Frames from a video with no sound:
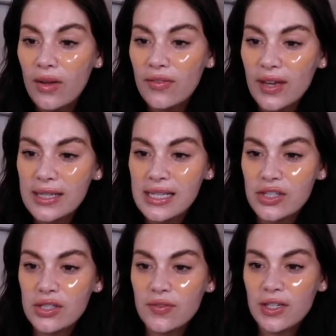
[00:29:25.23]
Faye said,
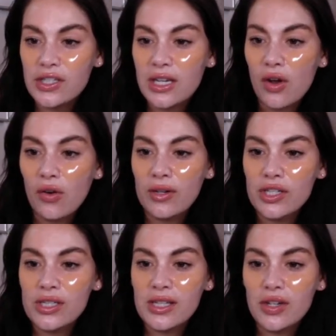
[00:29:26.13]
just finishing Orange
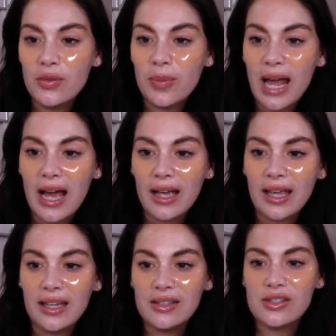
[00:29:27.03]
is the New Black.
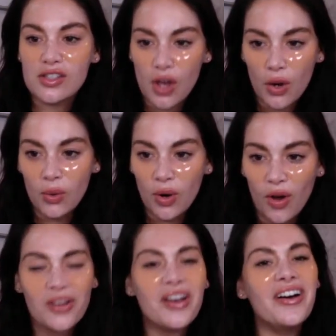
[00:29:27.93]
It's so
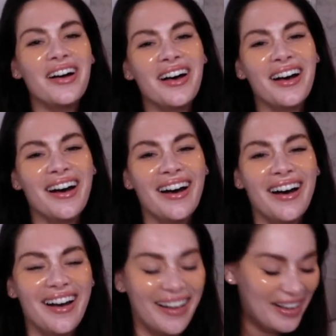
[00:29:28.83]
long.
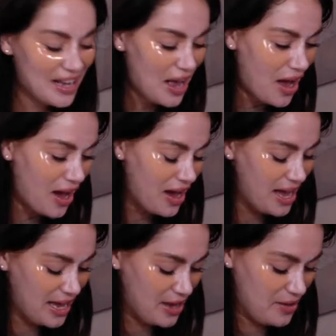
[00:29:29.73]

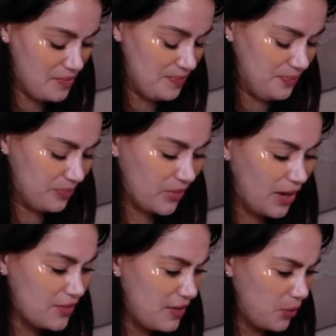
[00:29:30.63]

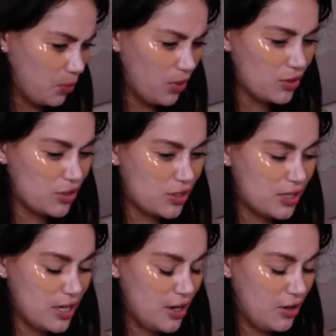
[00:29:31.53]
I've never
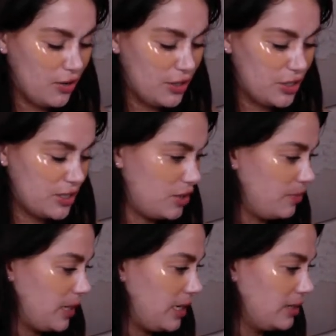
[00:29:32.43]
watched Orange is the New
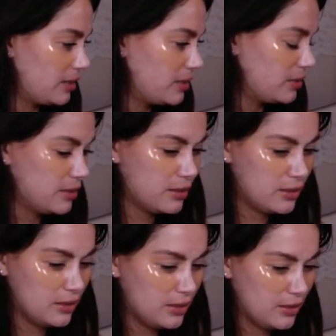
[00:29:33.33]
Black.
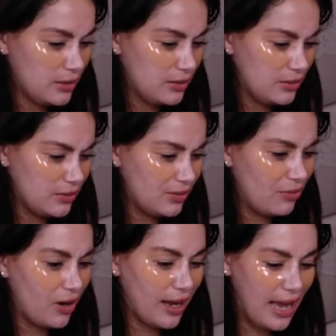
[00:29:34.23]

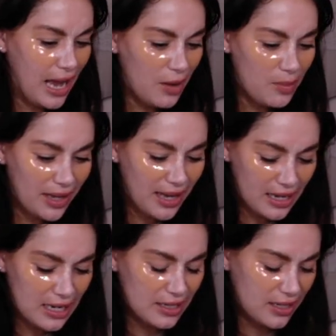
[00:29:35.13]
Right, how am I getting
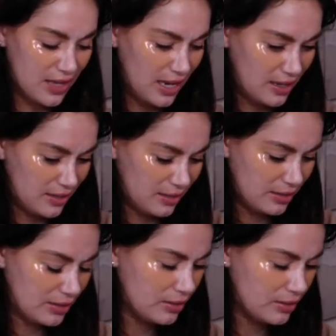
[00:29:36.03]
into this?